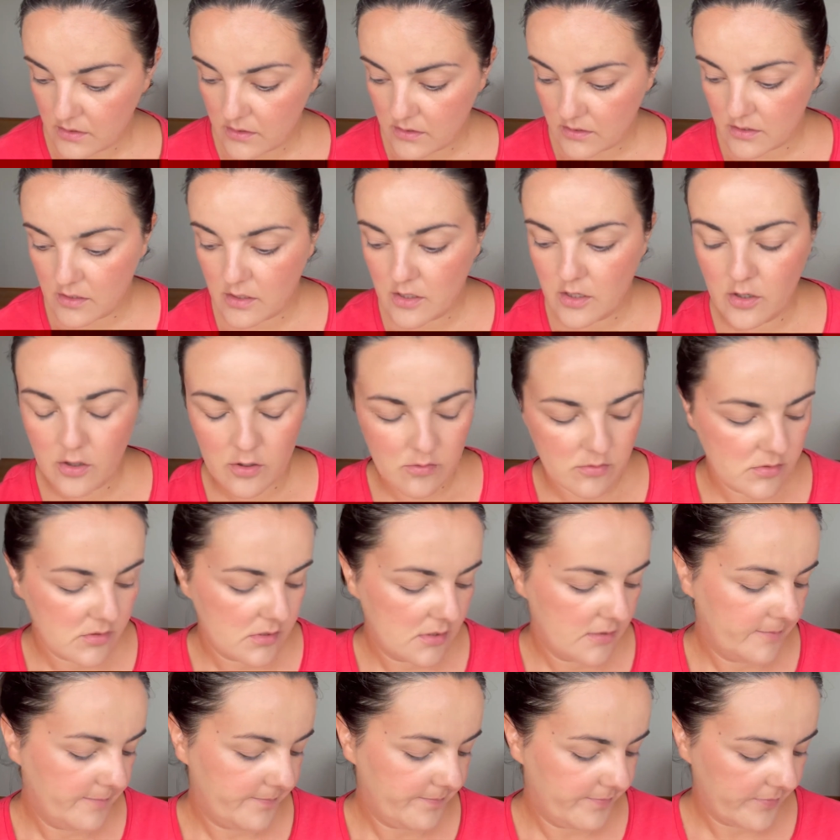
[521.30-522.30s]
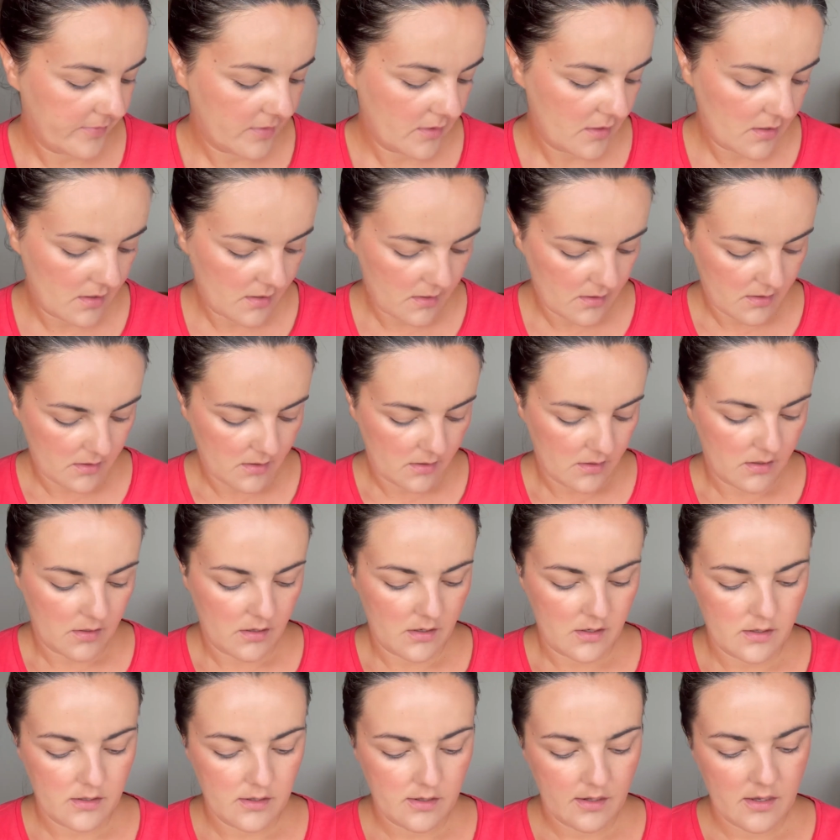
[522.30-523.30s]
close.
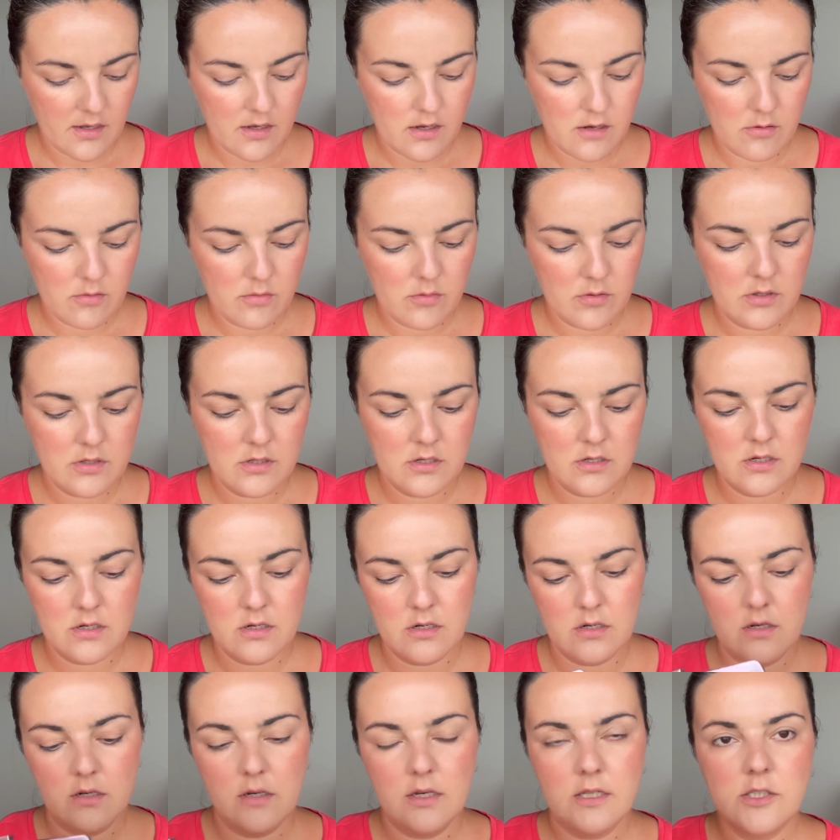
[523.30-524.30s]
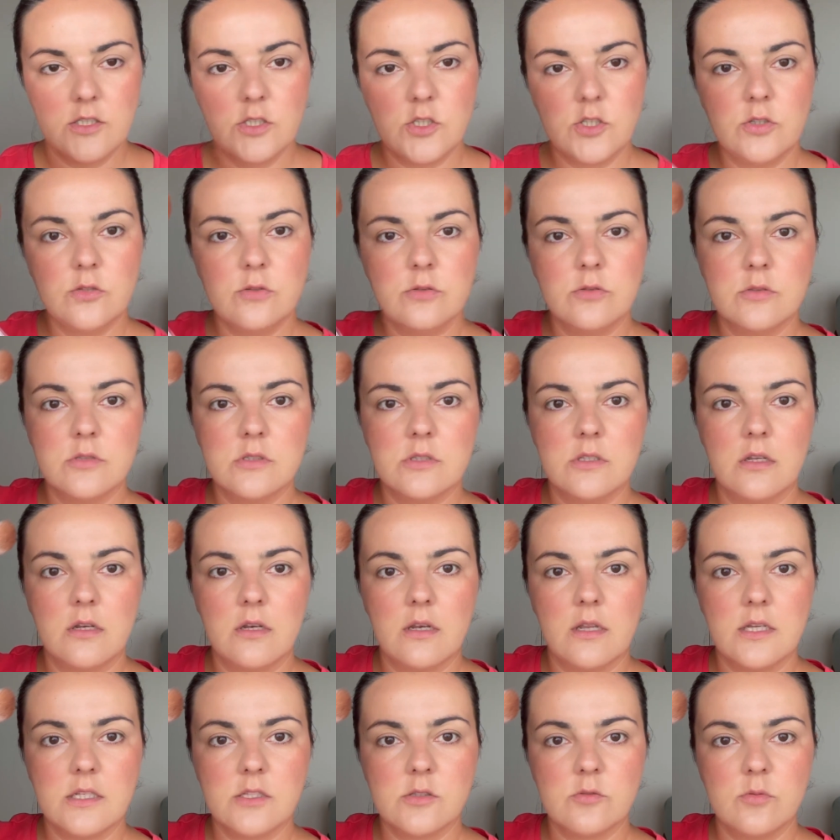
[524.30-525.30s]
And now let's use the
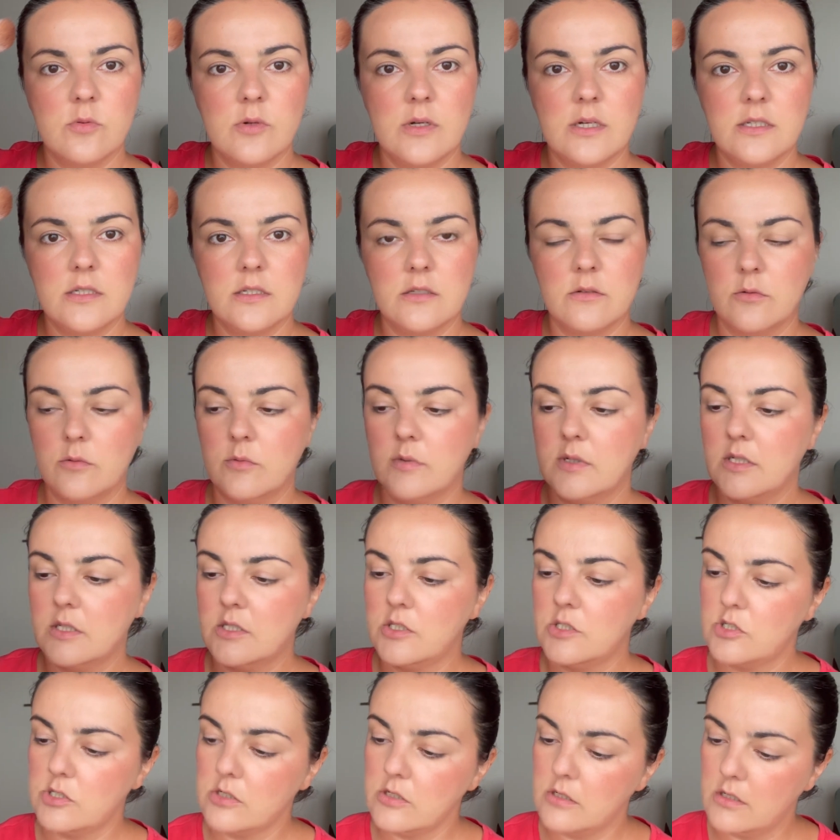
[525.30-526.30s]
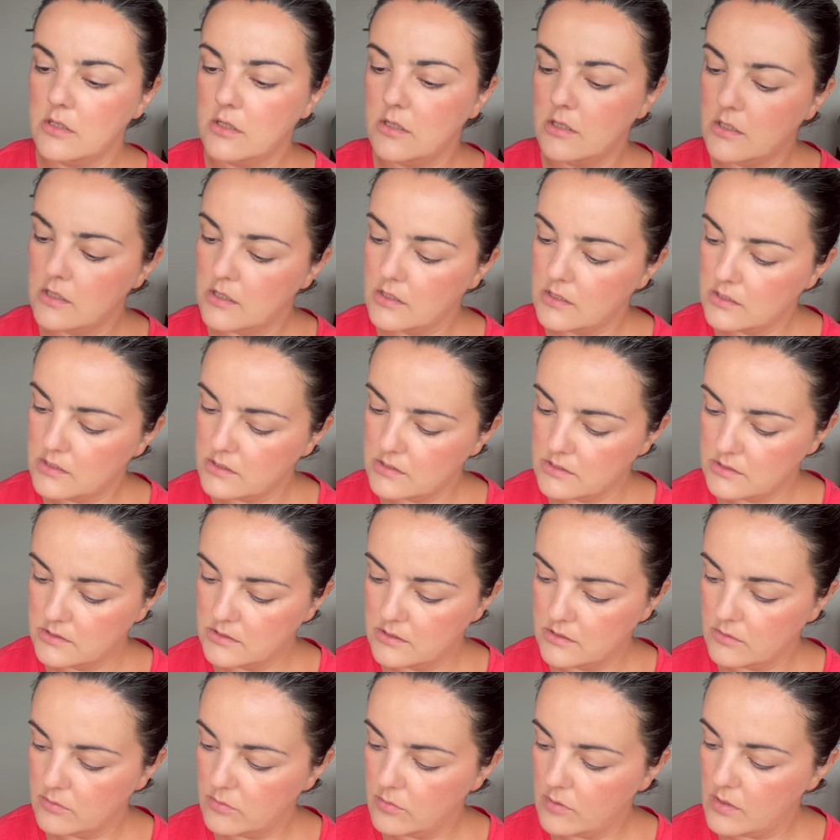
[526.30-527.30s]
last one, which is
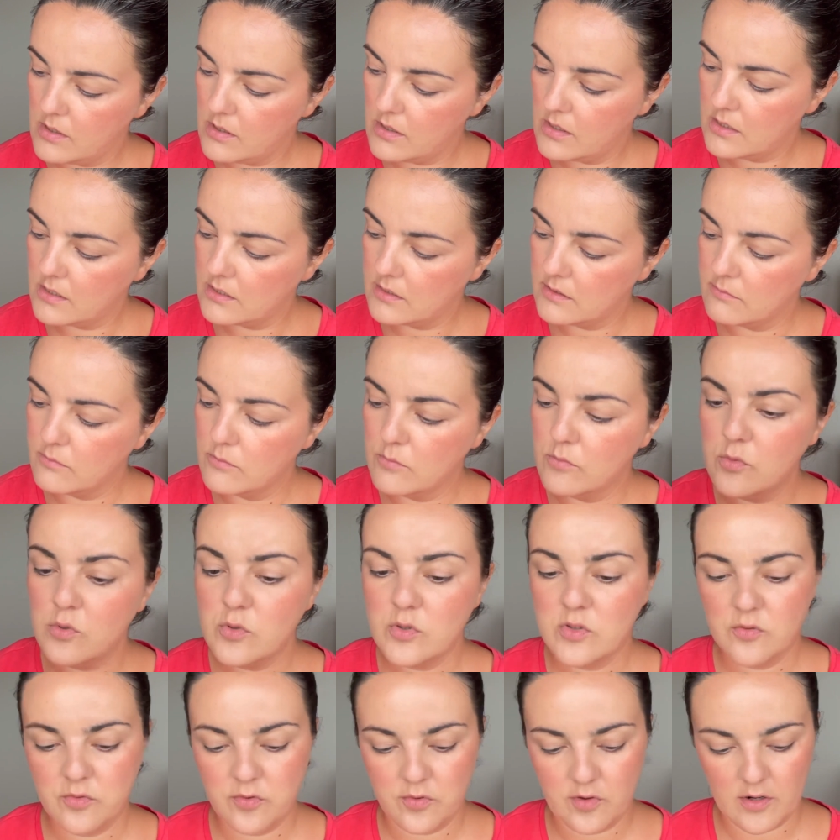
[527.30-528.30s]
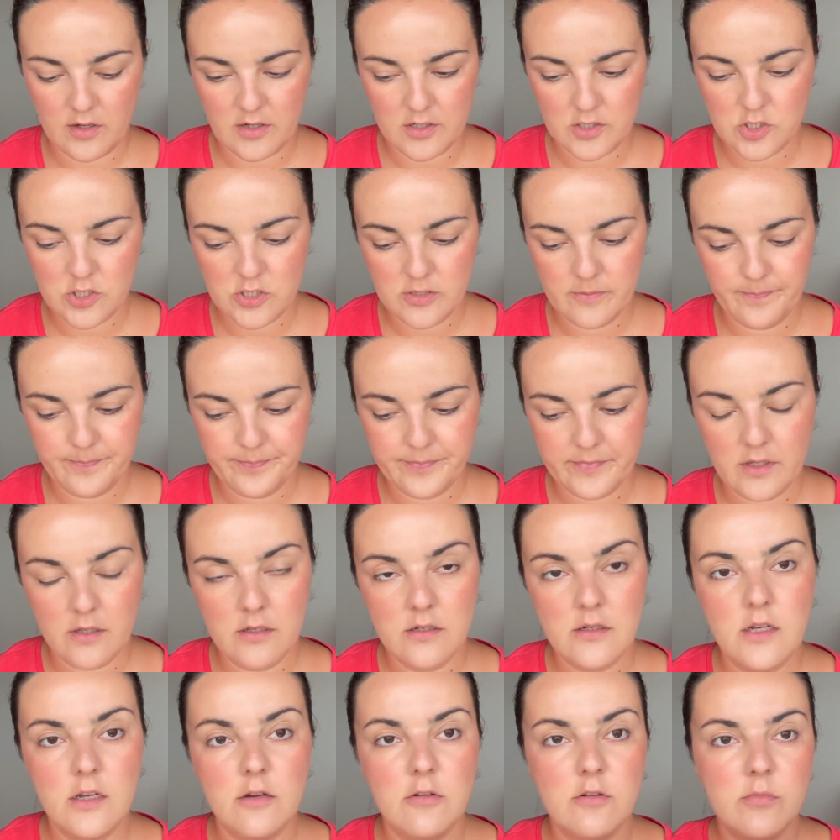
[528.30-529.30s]
the one Mood Flush,
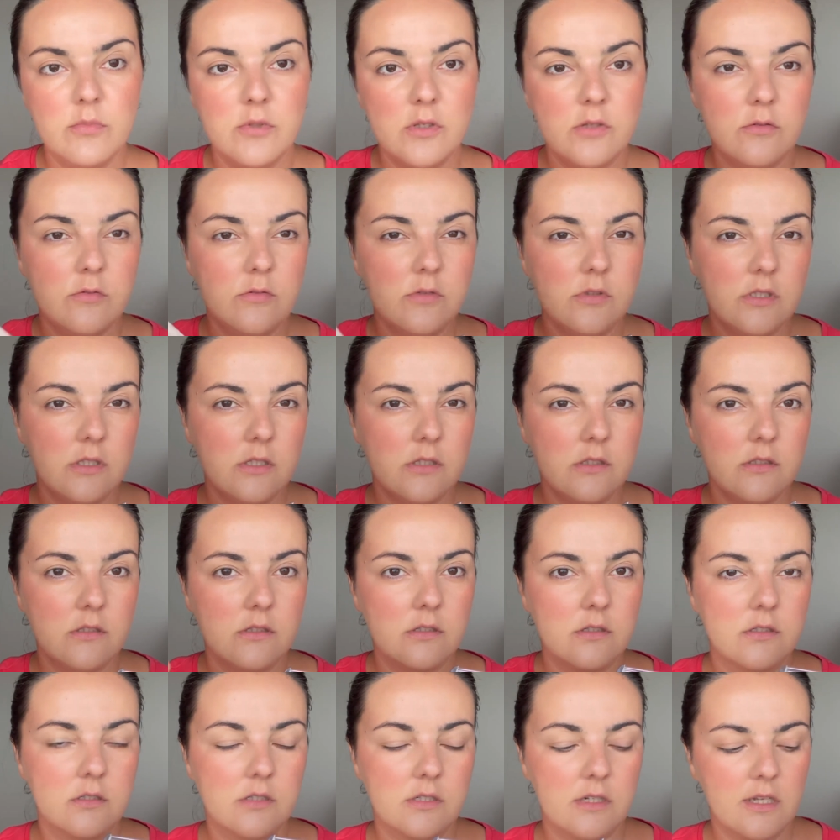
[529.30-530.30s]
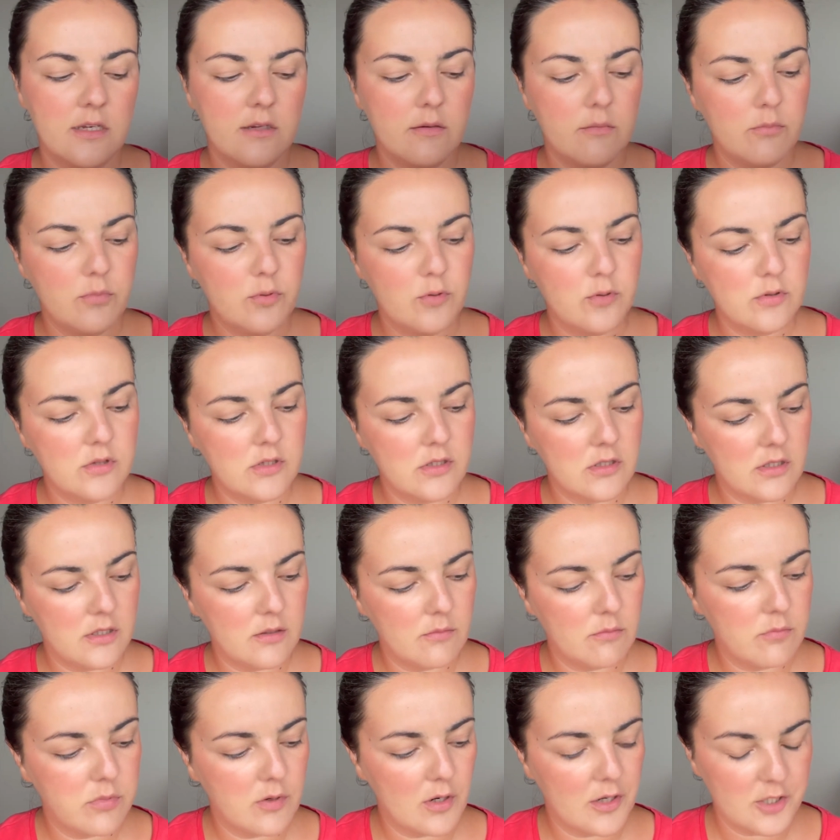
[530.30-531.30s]
and I'll be using the Rare Beauty
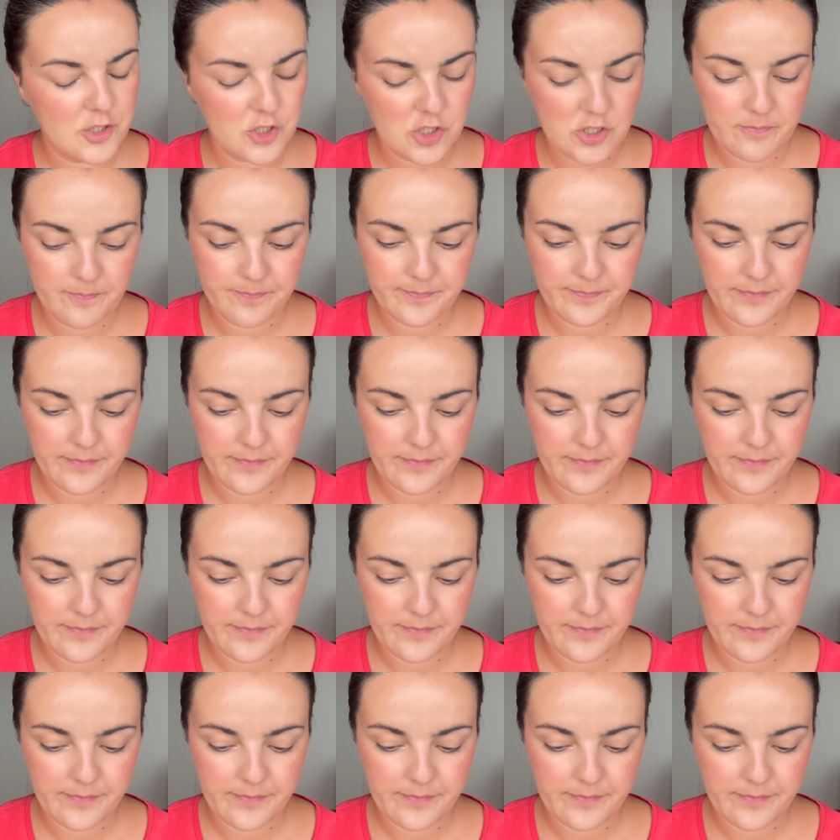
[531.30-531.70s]
blush,